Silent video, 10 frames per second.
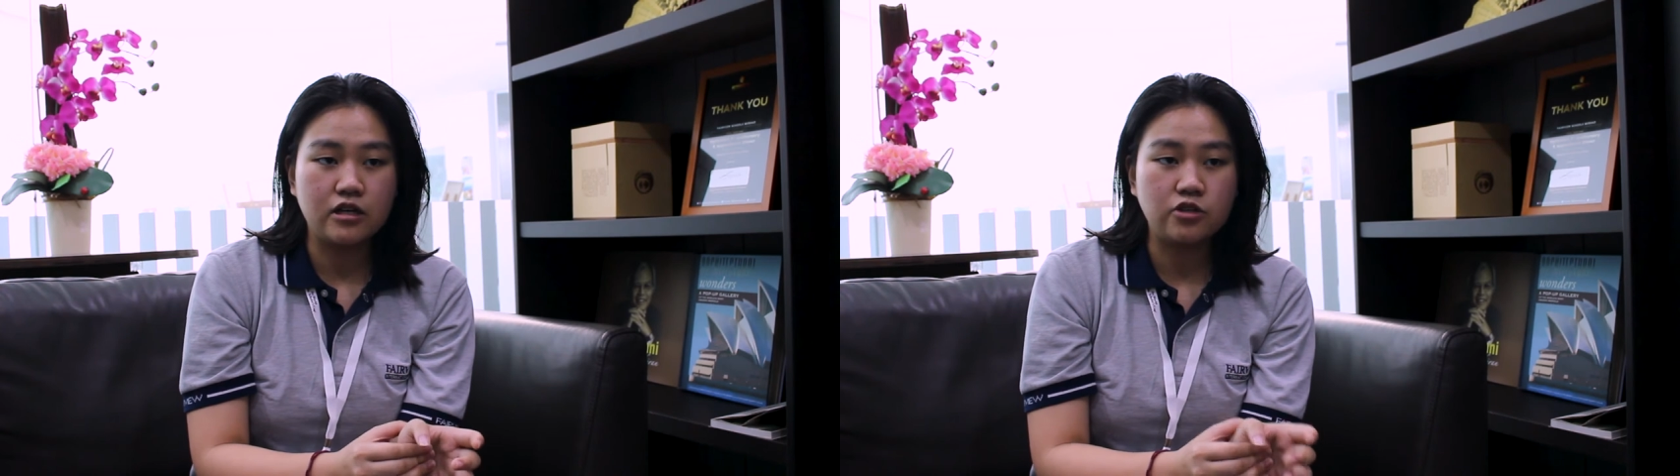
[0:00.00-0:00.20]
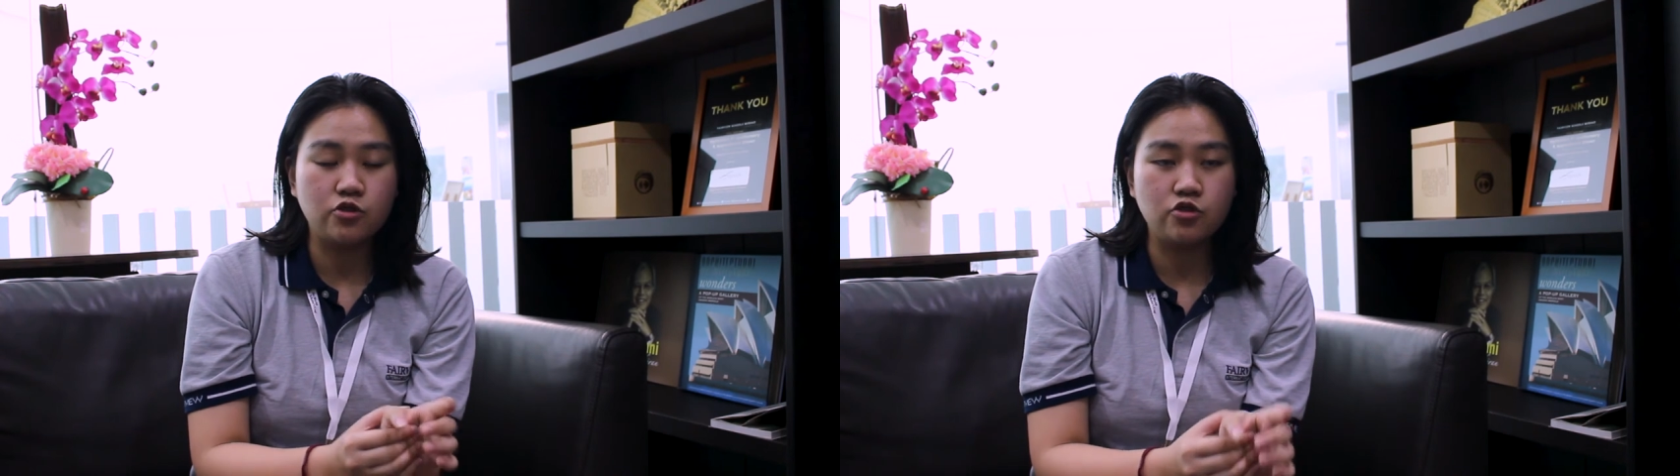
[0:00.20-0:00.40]
a
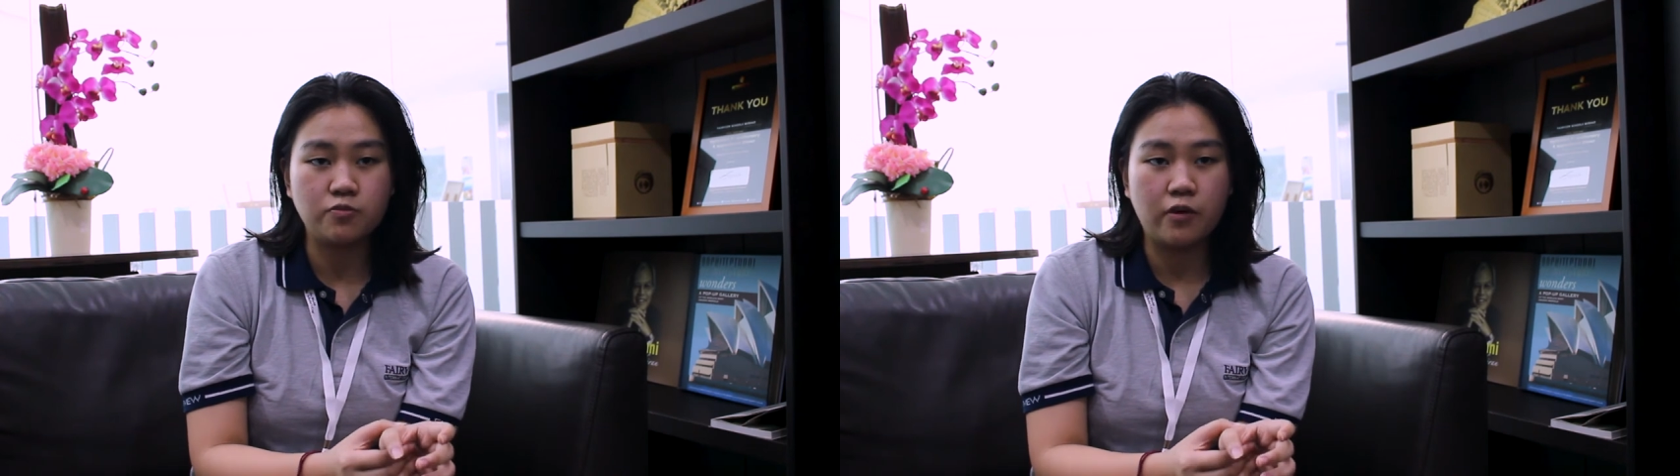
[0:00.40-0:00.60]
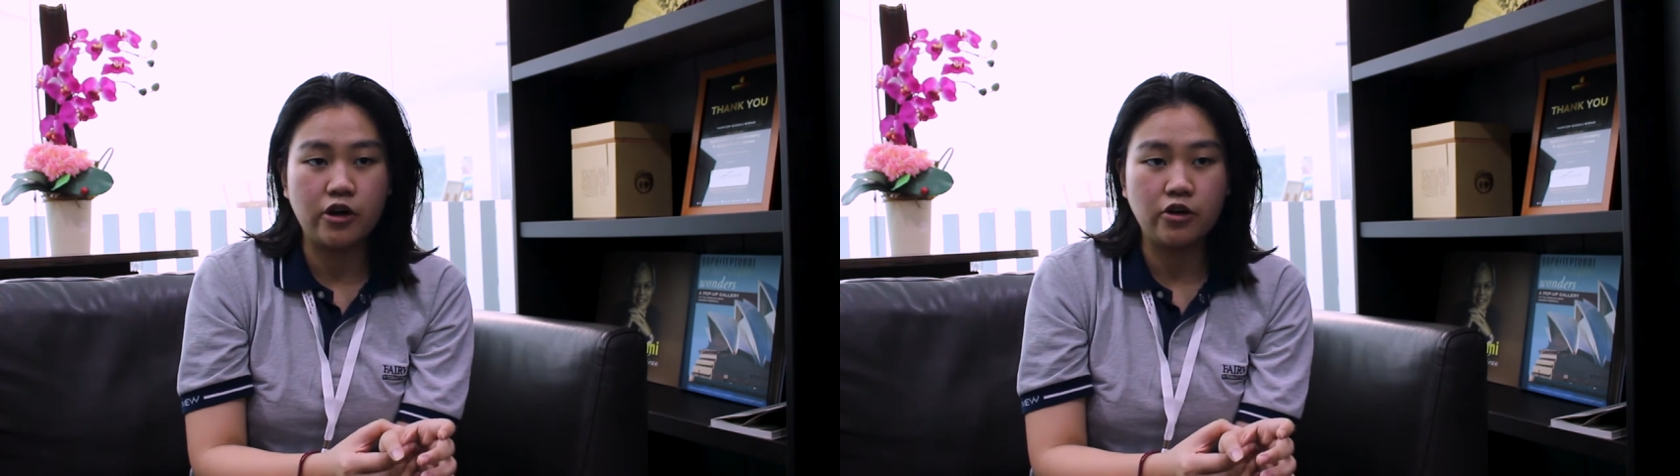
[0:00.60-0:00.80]

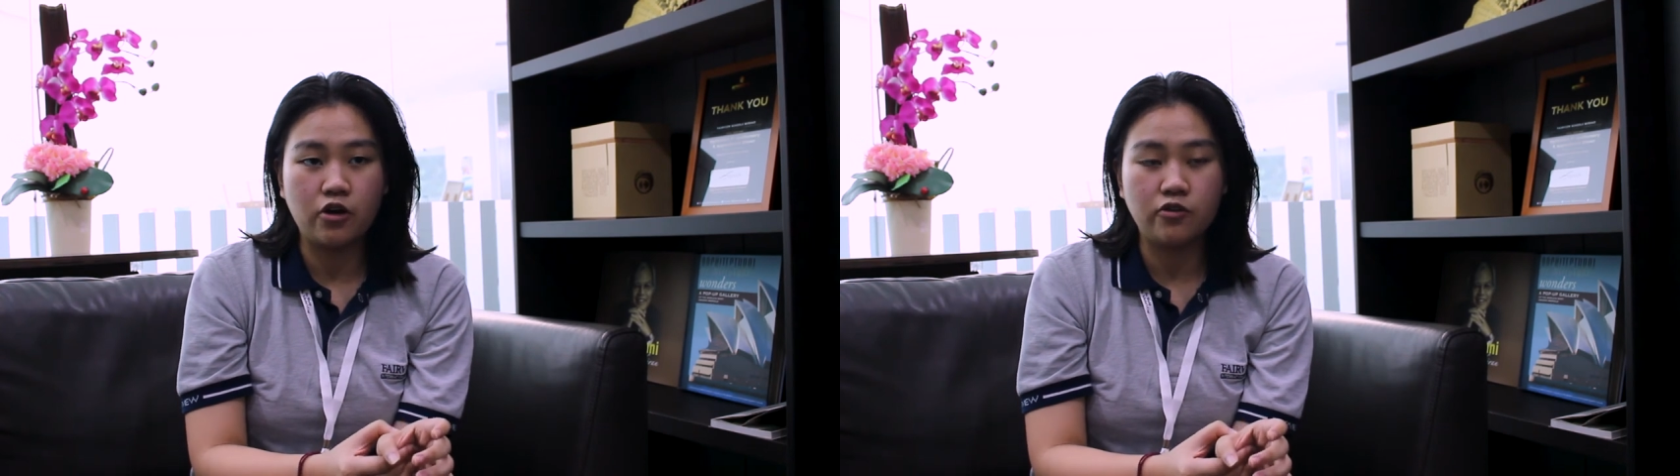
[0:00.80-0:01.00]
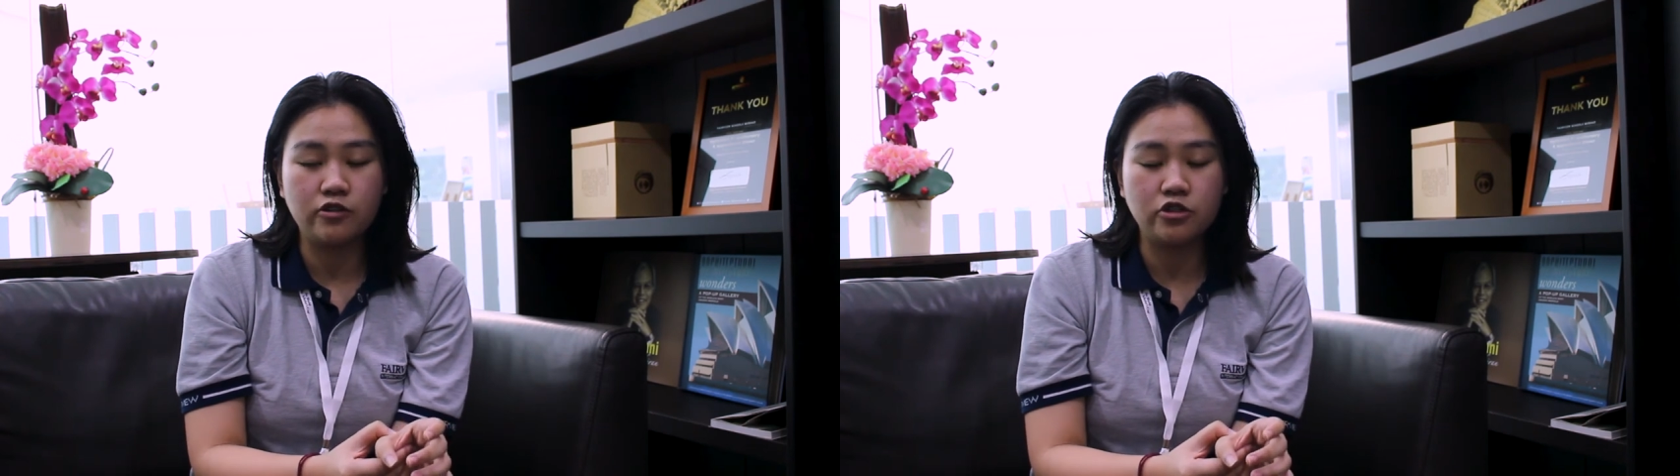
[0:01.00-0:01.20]
huge part of